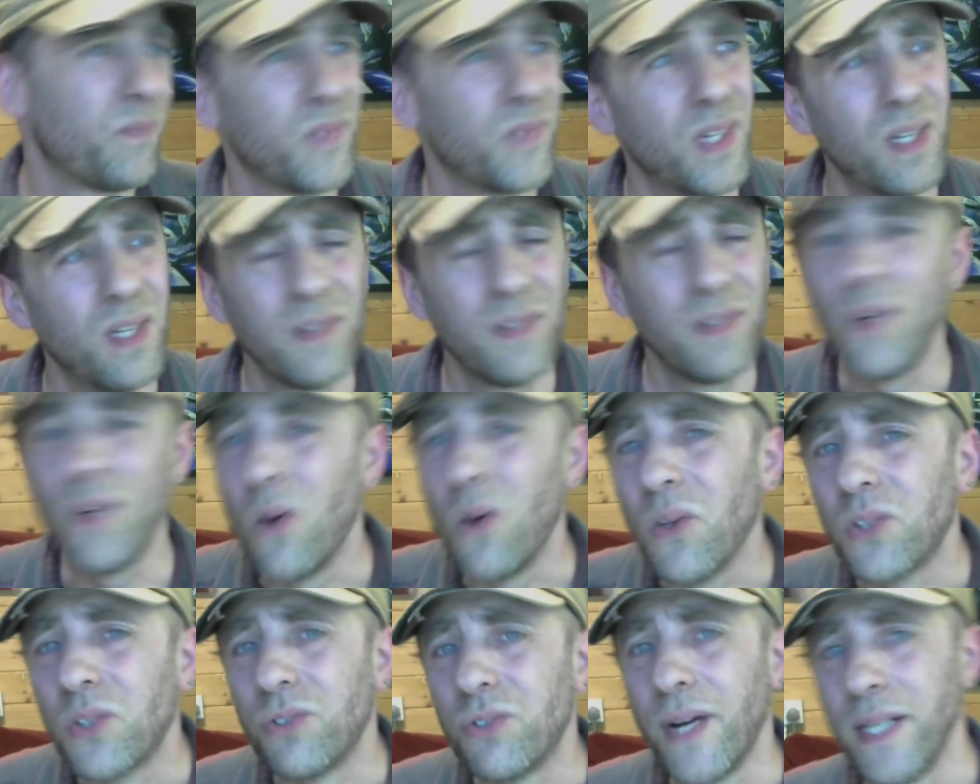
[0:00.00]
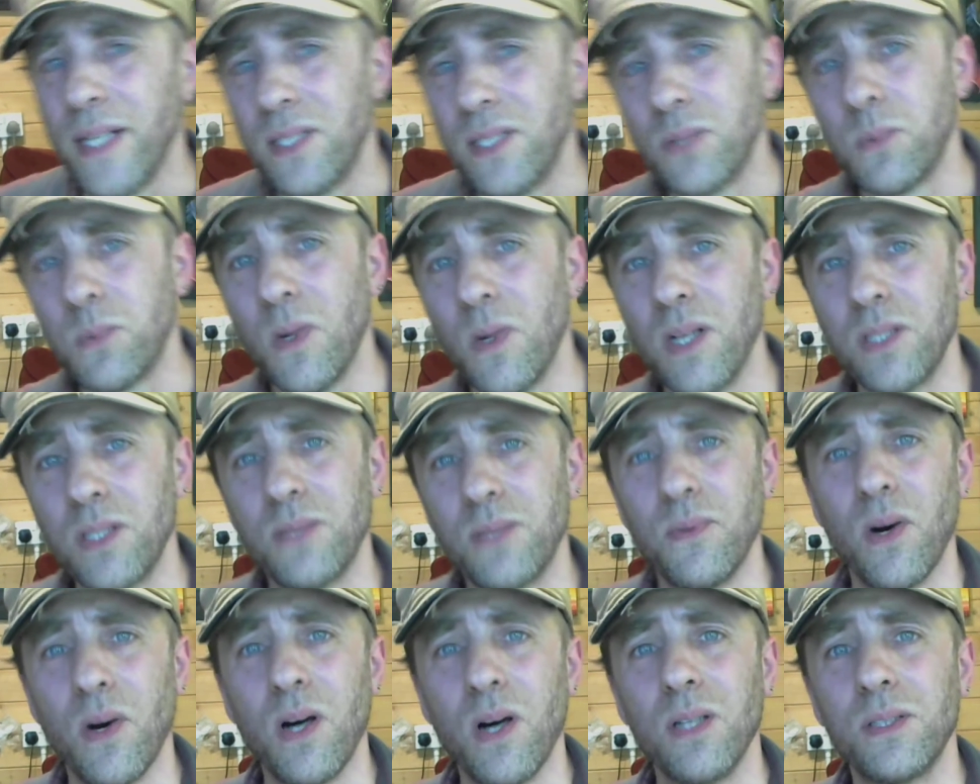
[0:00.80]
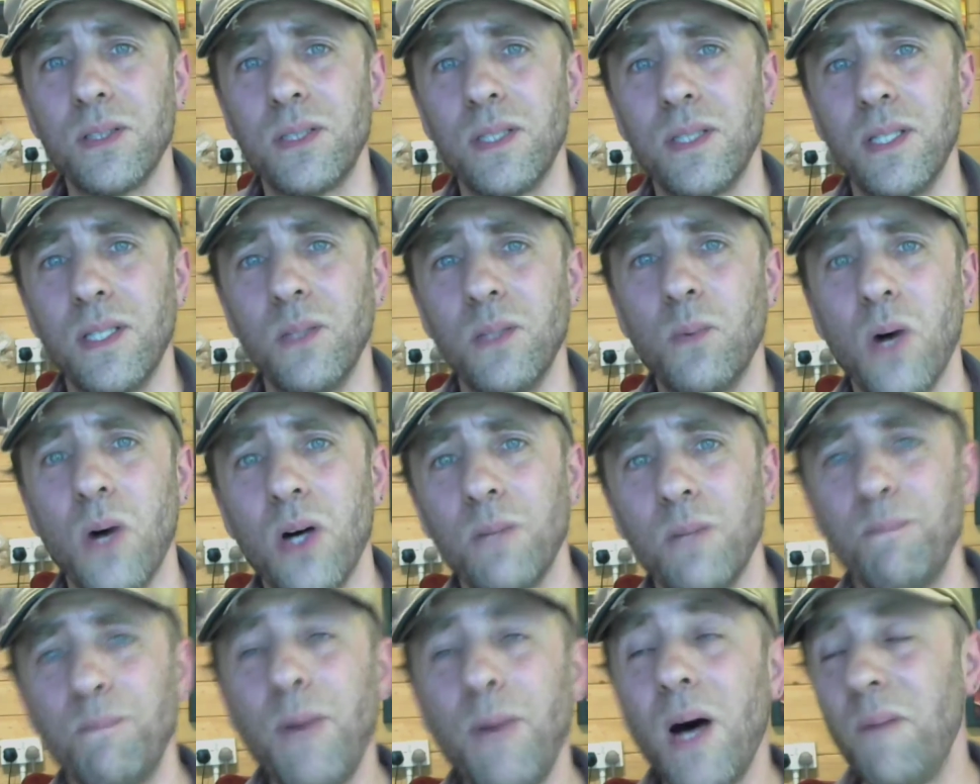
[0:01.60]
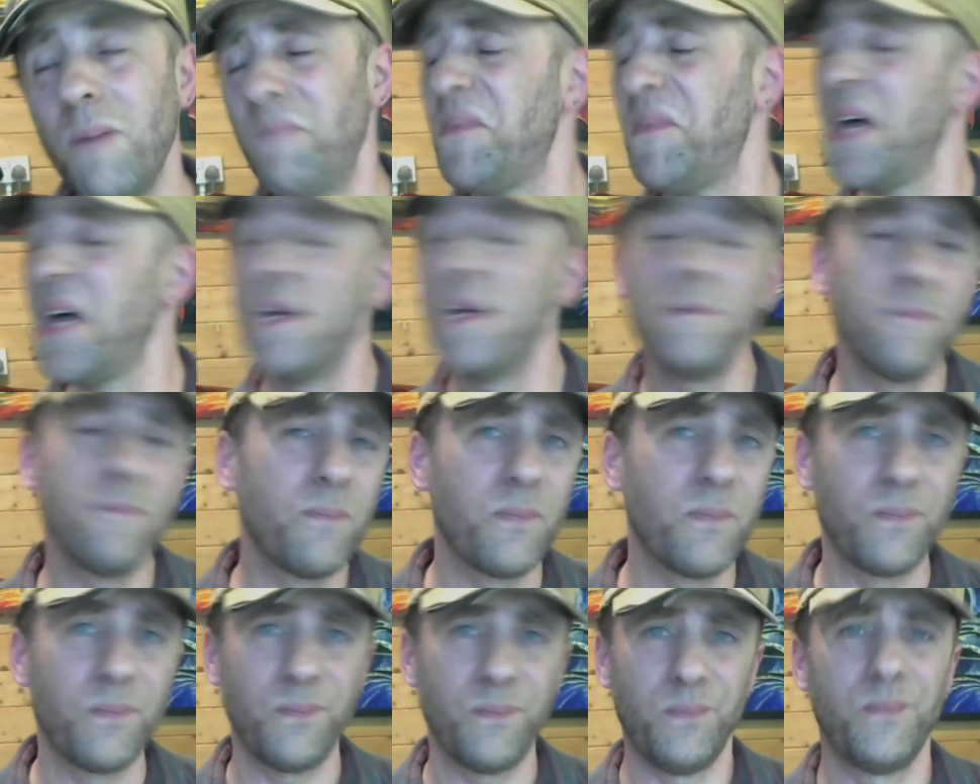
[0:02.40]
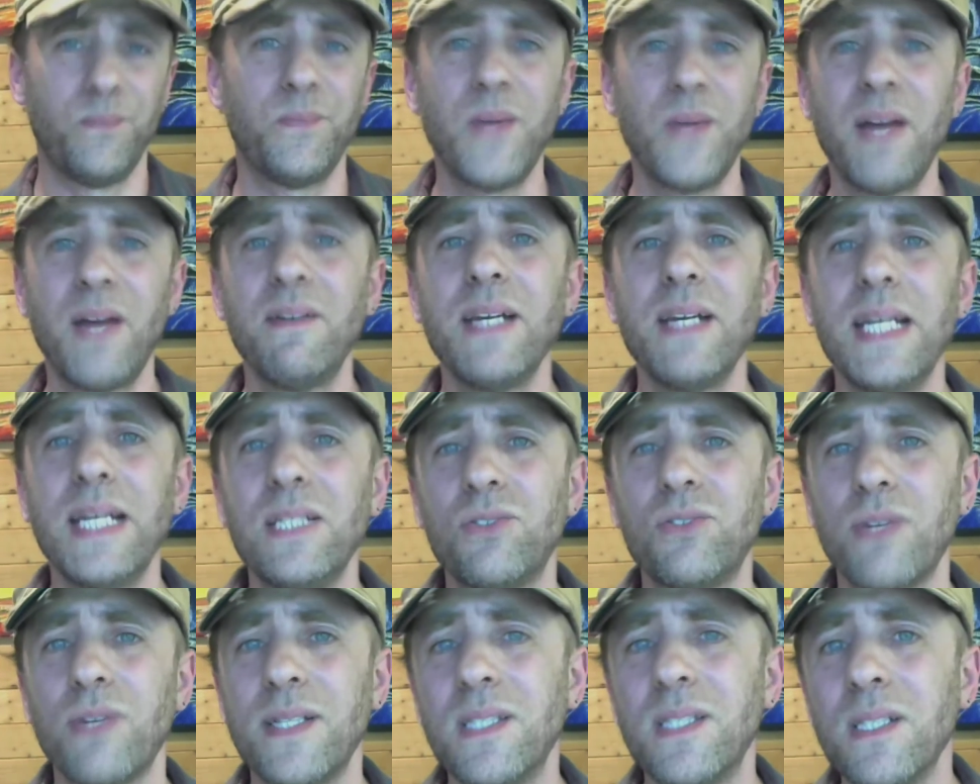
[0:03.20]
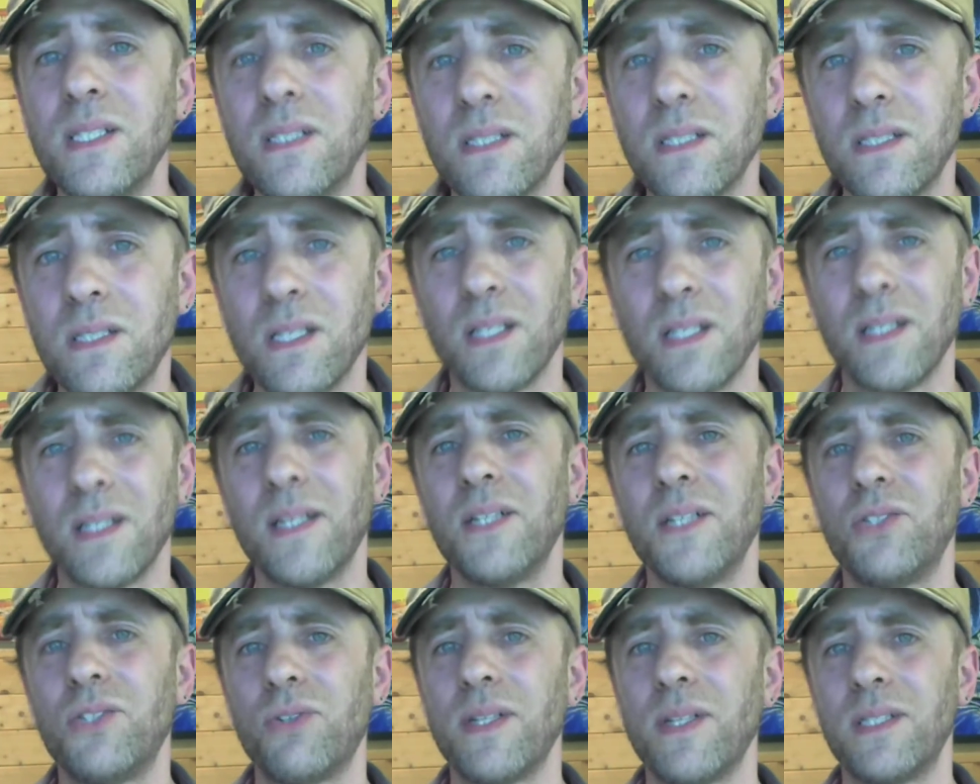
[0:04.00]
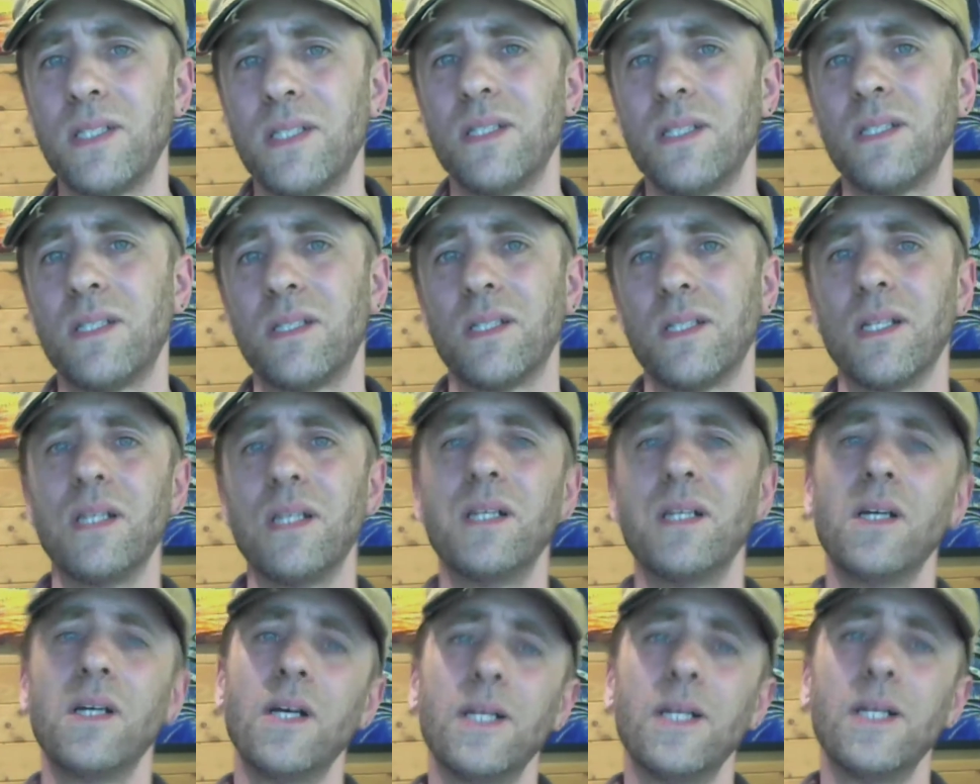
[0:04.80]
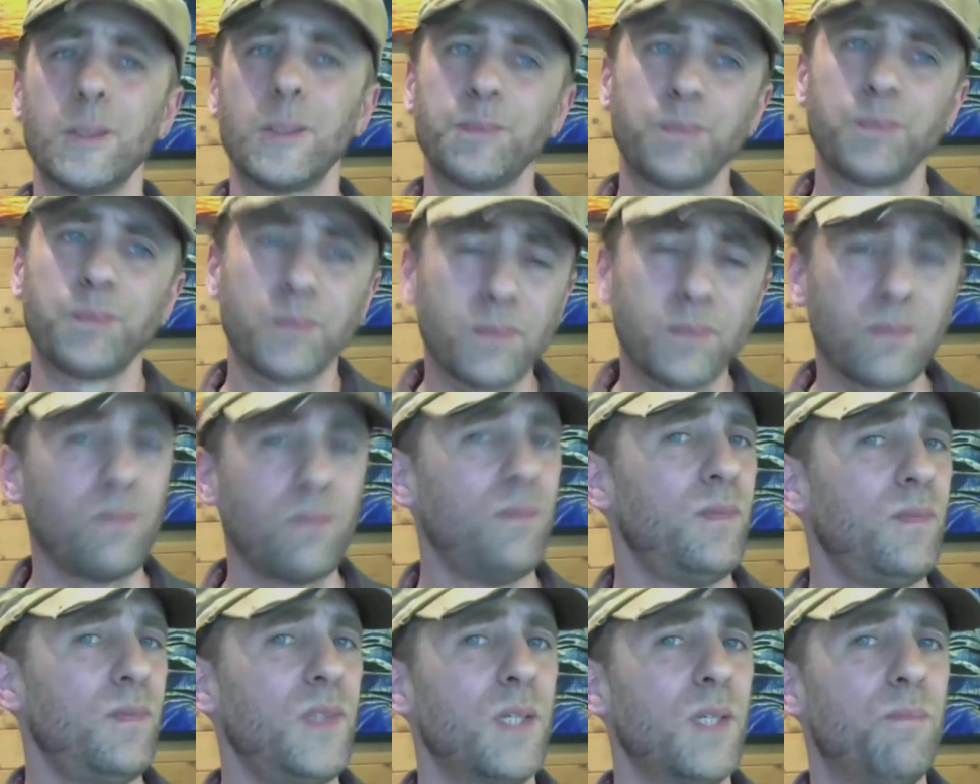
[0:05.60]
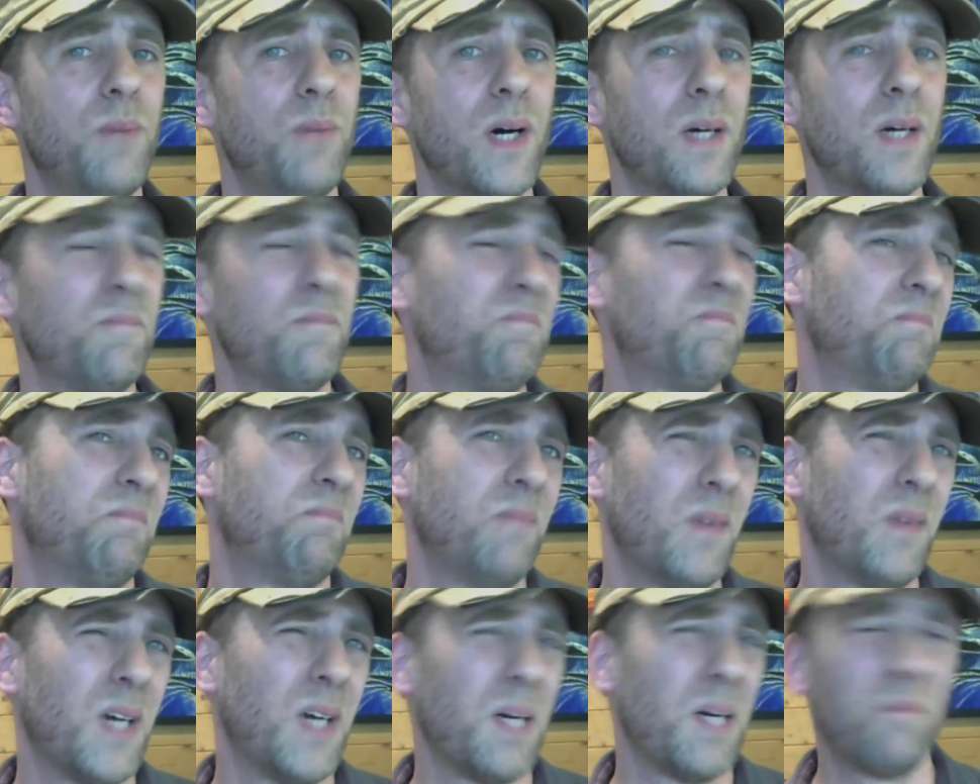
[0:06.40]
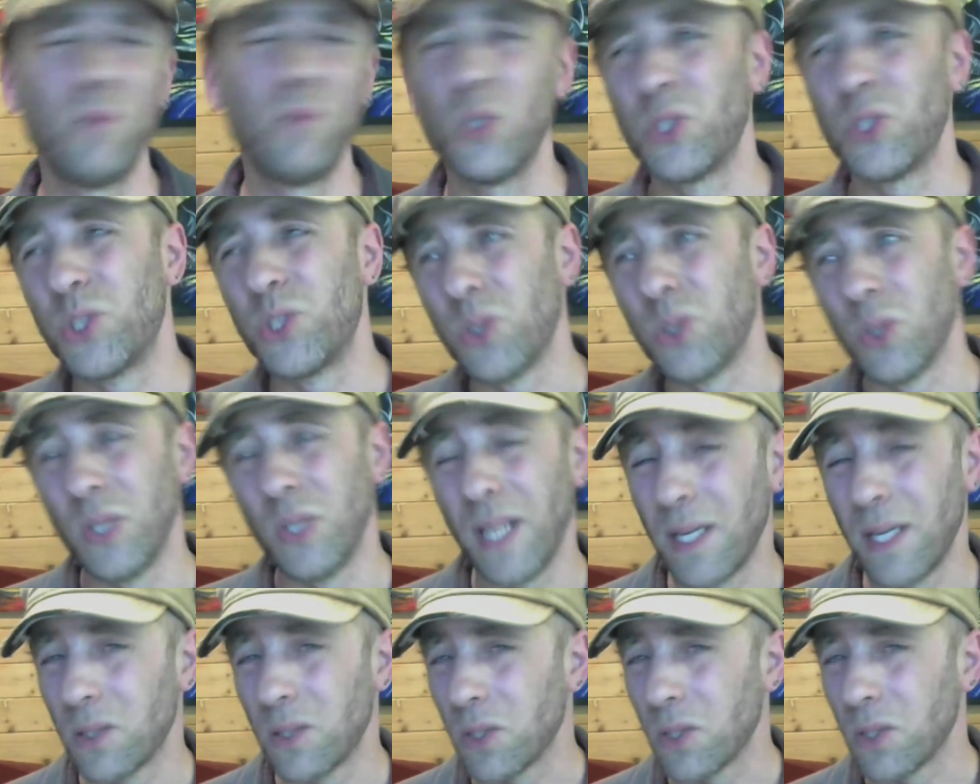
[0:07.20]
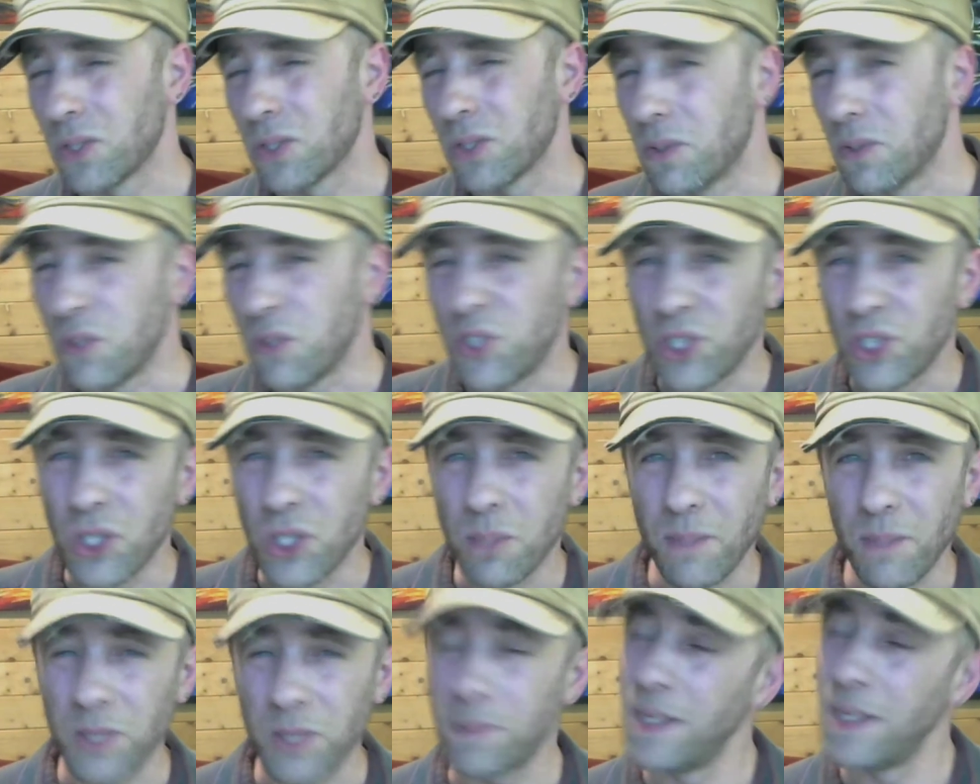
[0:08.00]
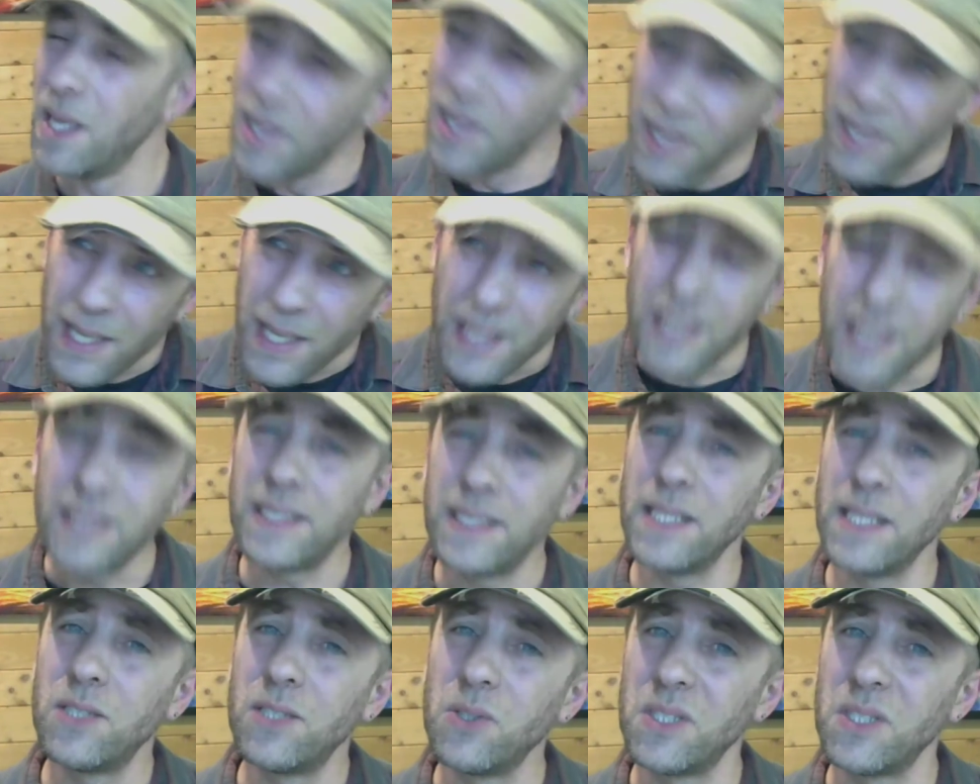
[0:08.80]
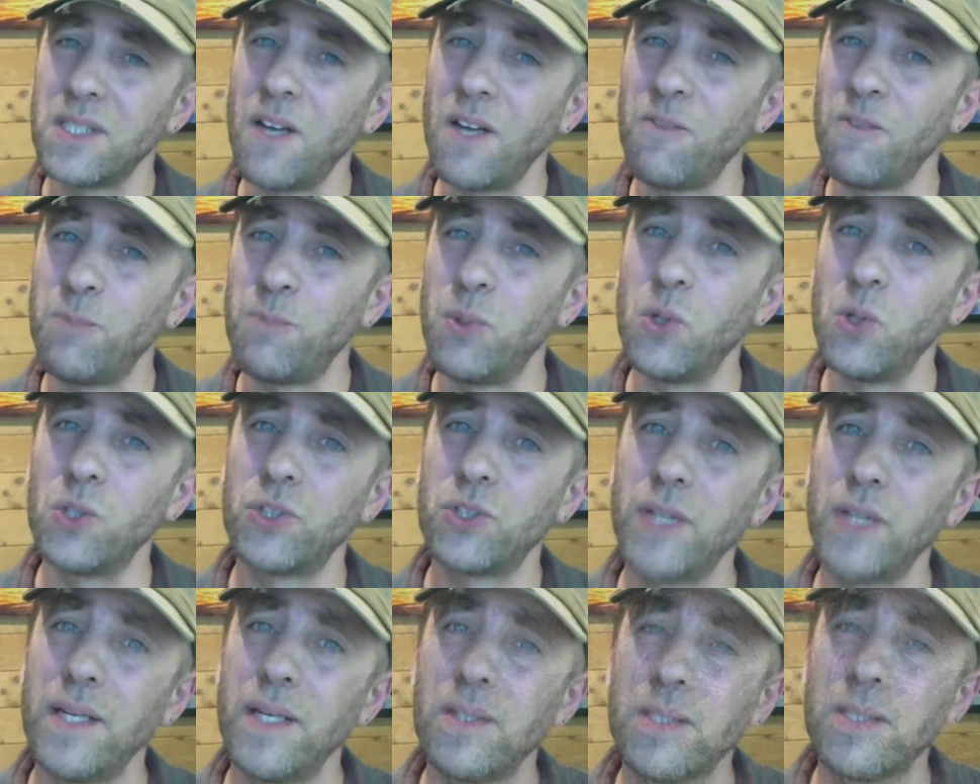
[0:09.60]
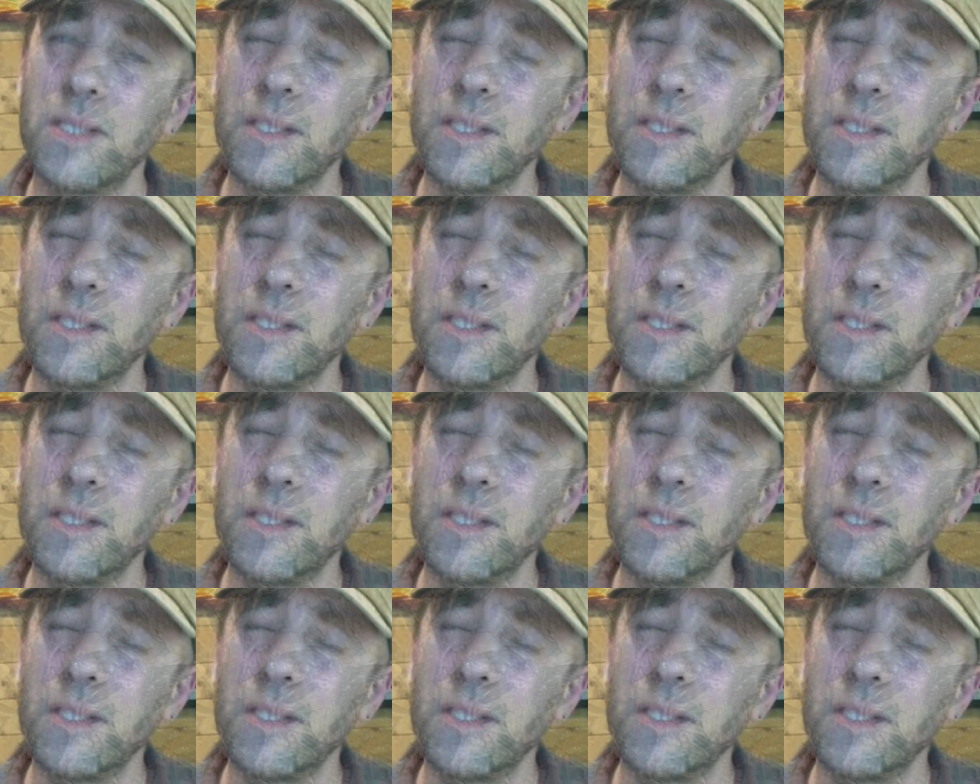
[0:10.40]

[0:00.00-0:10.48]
They're not the greatest works of art in the world, but they're interesting to see. They're interesting to see, but I'm not sure Leon Kossoff can do much better. He did do a self-portrait that's in